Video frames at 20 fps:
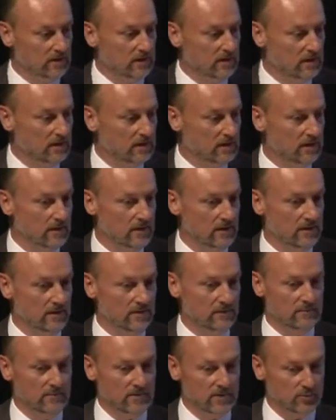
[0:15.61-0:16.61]

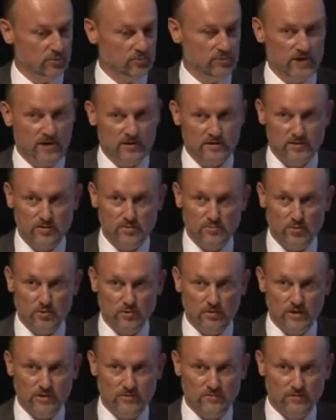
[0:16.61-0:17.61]
The 2 days is more
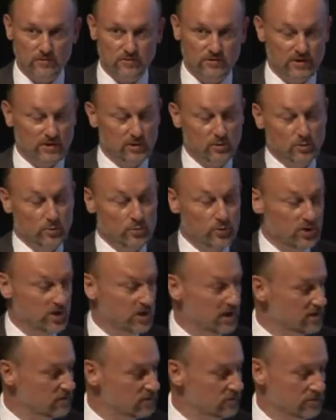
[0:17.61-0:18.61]
or less for
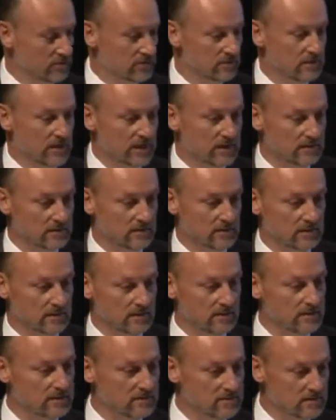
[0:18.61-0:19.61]
telecommunication, but
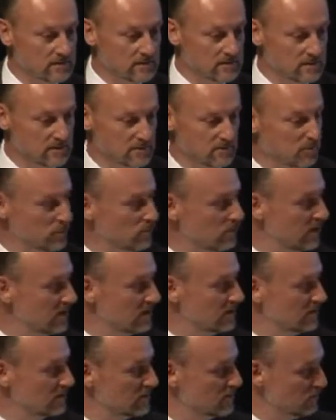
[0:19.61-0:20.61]
this is more or
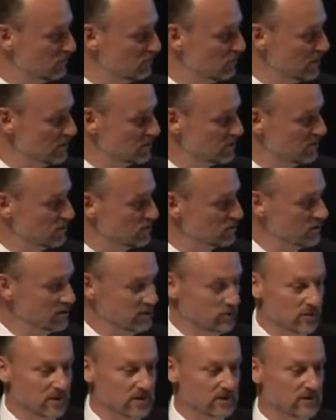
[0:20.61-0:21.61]
less much closer
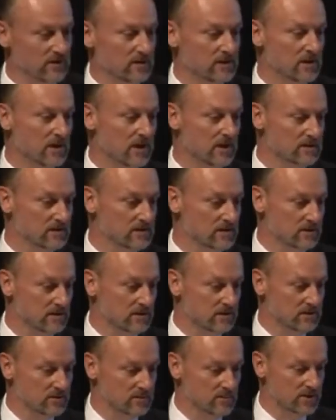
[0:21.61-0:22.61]
to IT as
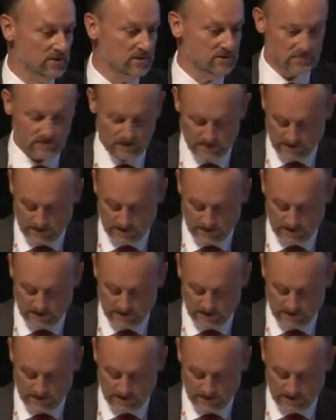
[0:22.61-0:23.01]
a speech.